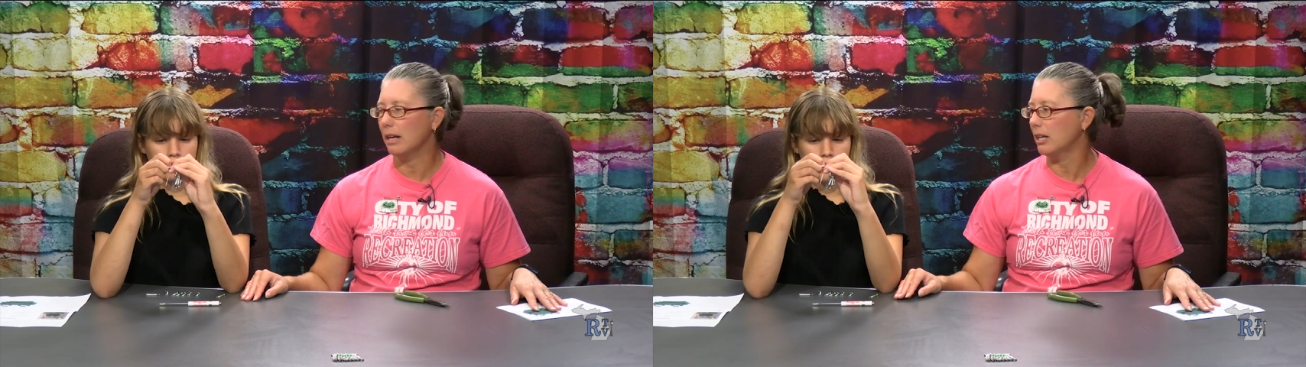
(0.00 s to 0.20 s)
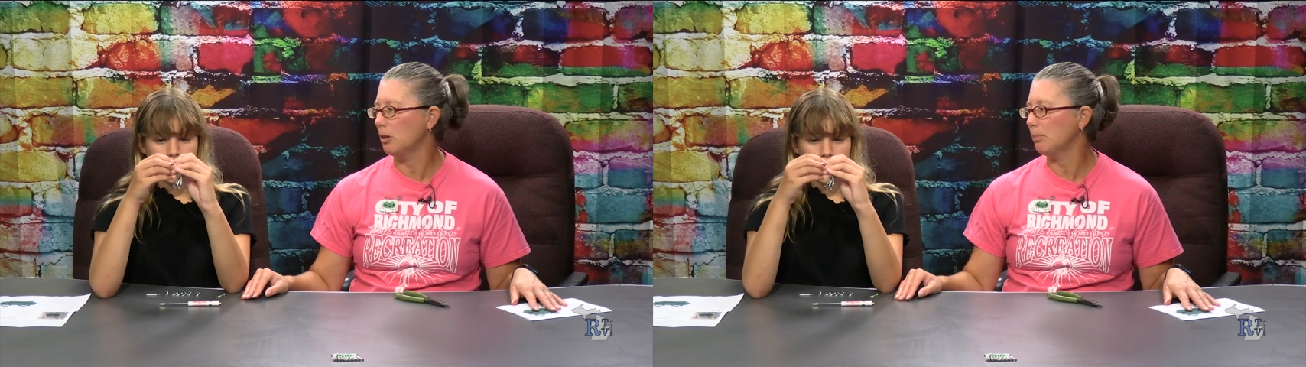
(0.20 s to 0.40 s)

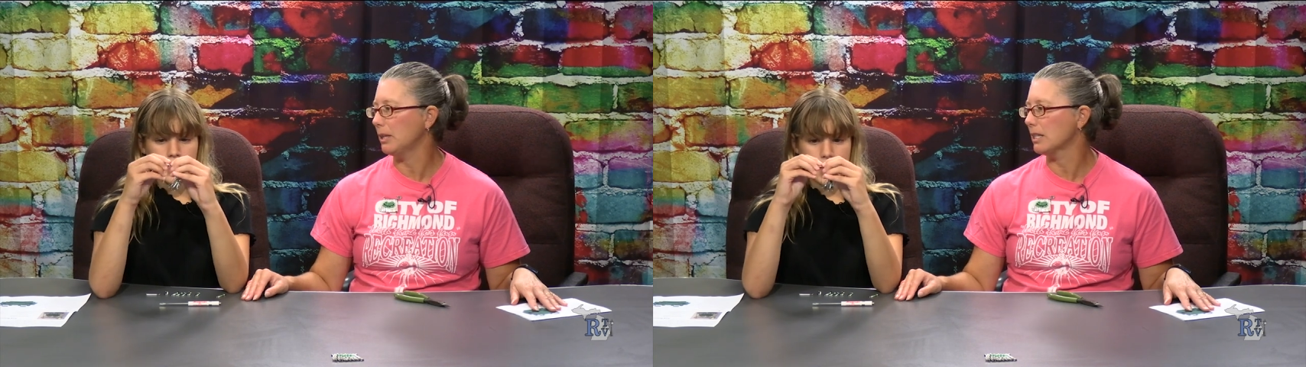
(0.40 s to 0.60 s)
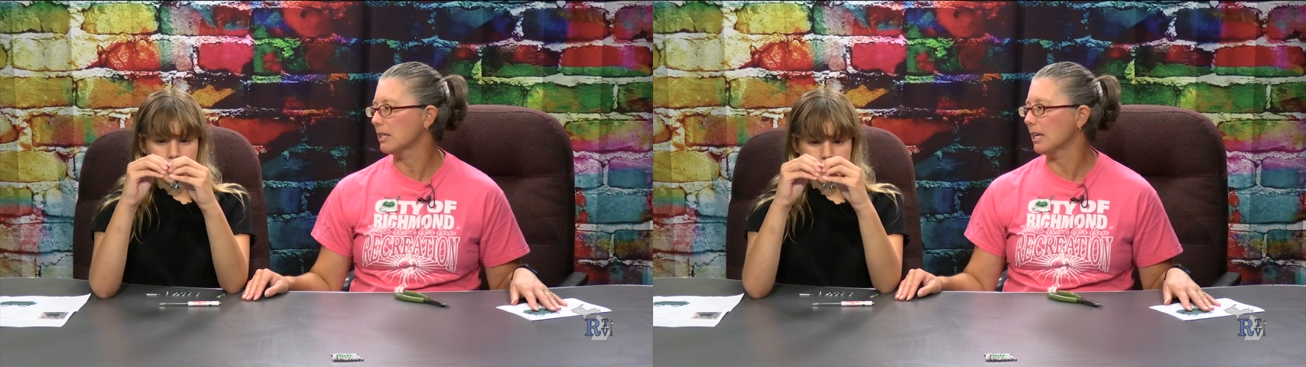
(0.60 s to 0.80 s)
Speaker 1: Can you
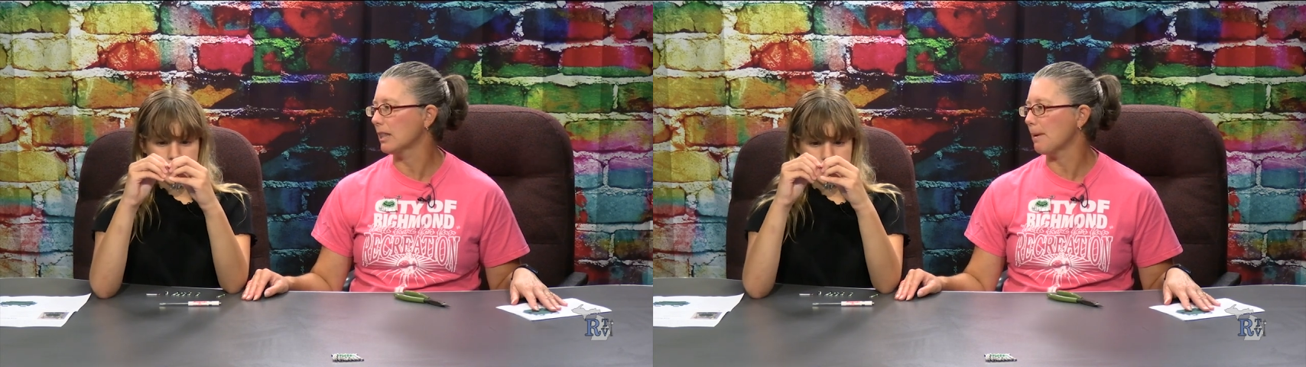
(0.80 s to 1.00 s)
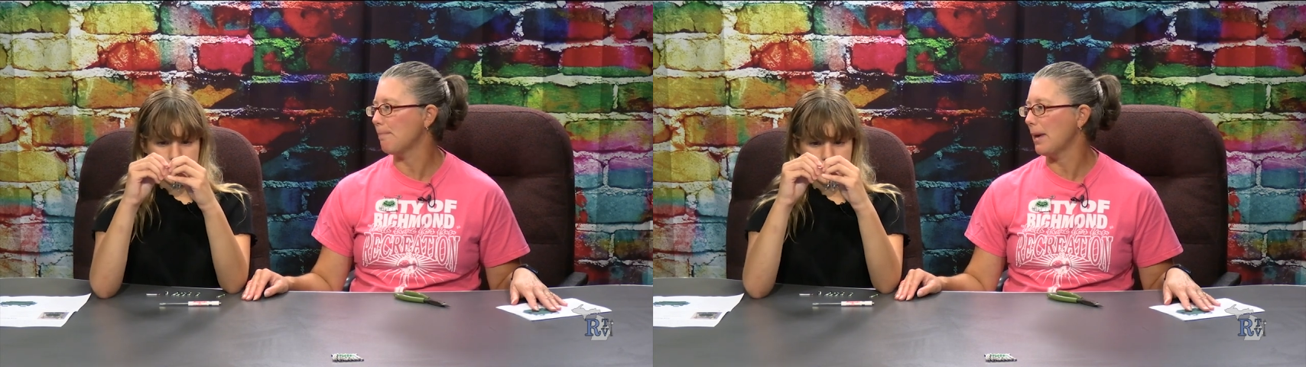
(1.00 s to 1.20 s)
please yeah, get
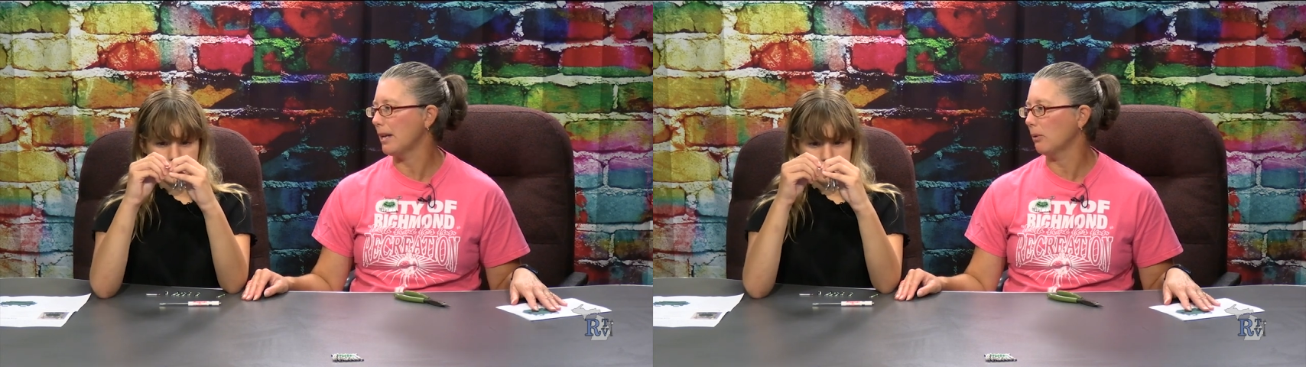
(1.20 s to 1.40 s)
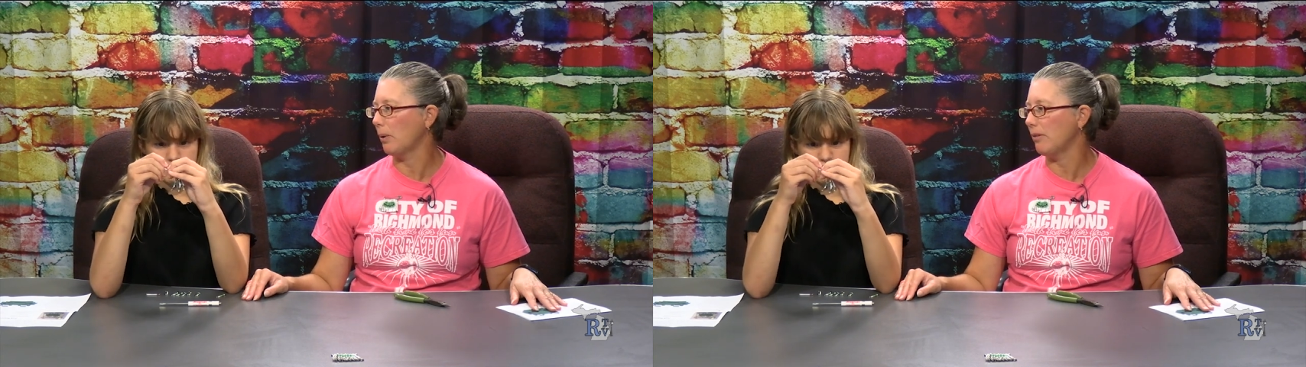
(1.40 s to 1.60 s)
is... the
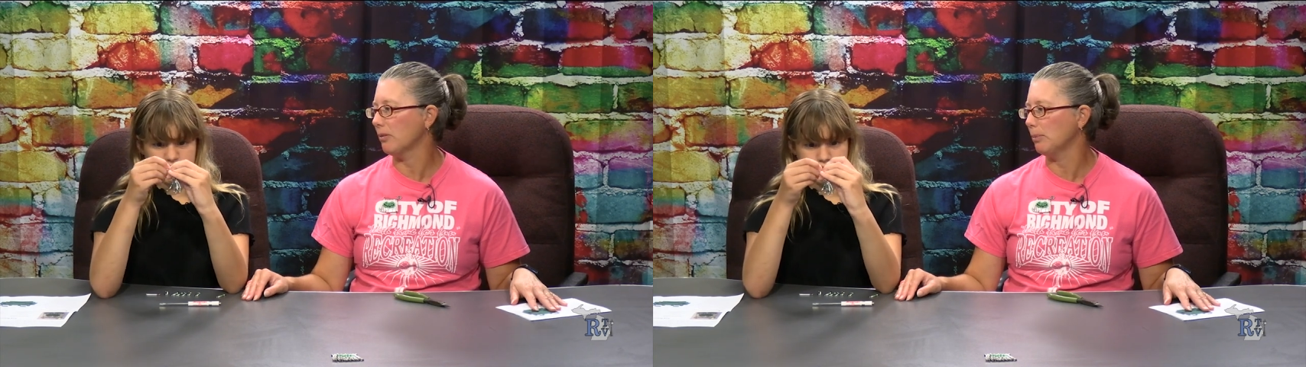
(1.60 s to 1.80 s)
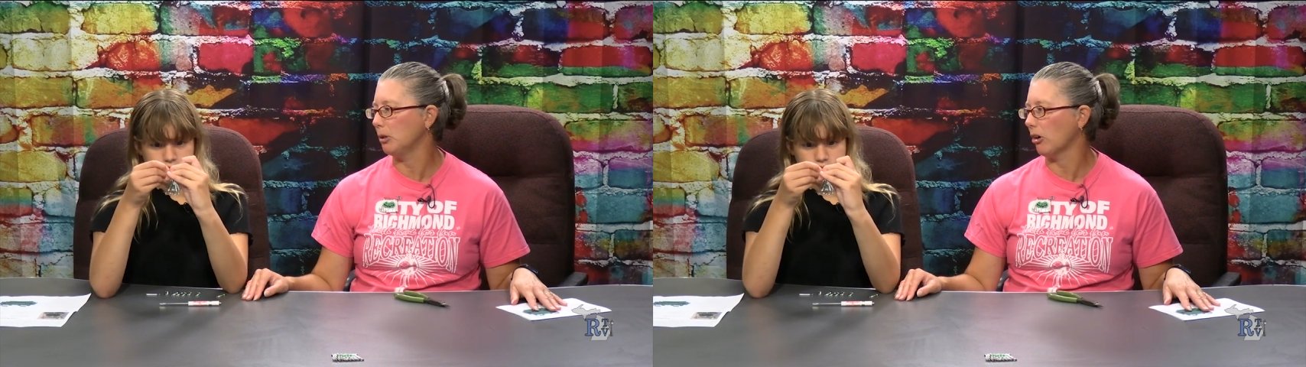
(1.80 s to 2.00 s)
pen away
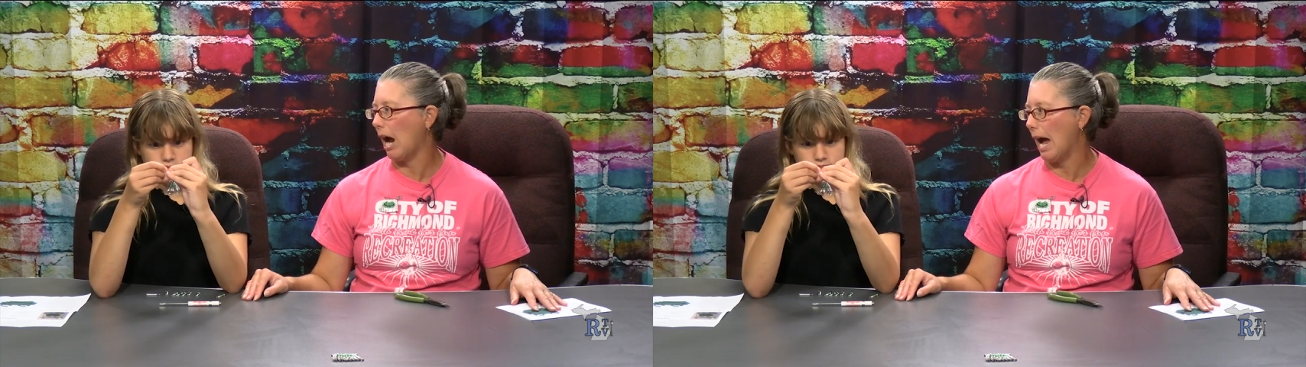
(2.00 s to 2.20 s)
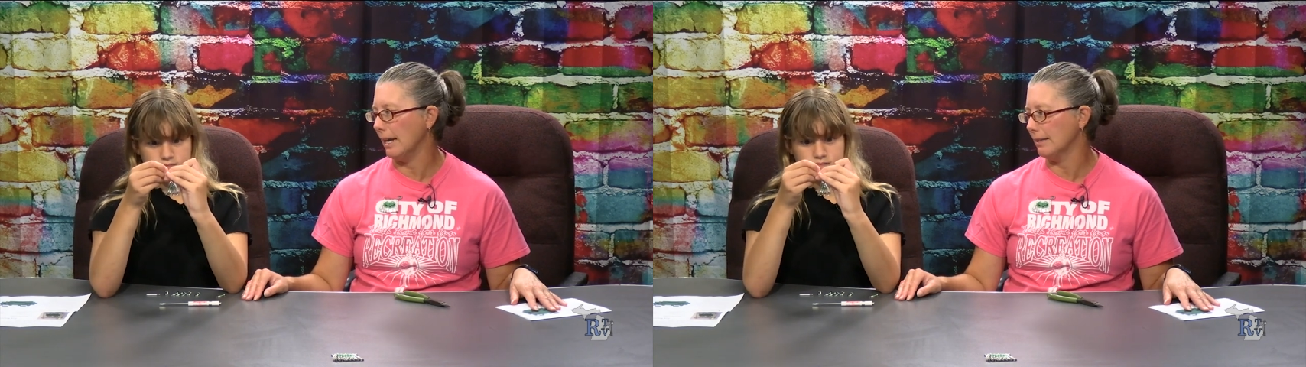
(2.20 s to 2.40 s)
from your
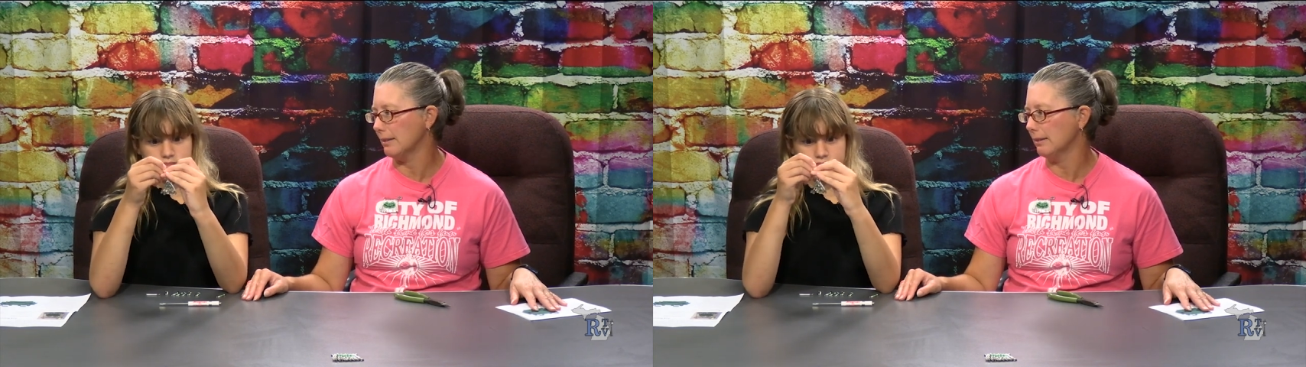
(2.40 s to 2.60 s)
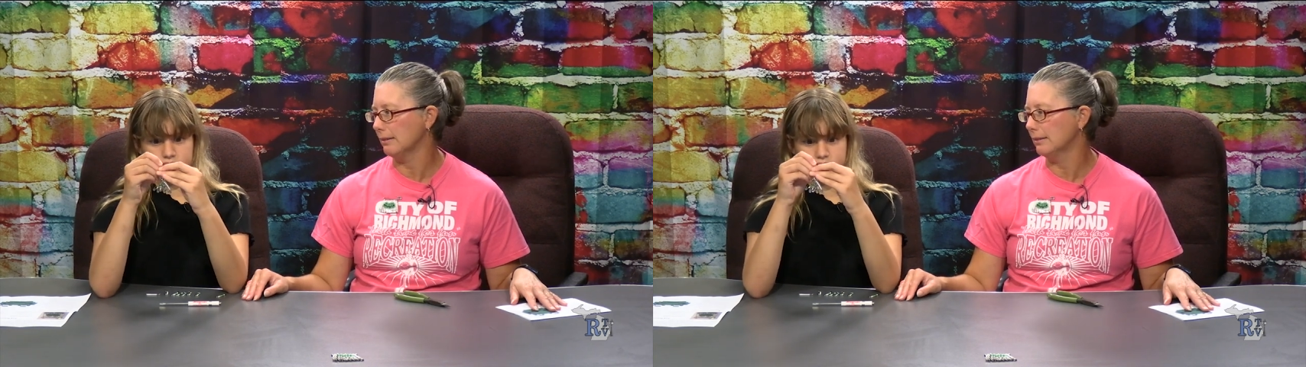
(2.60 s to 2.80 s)
eyes?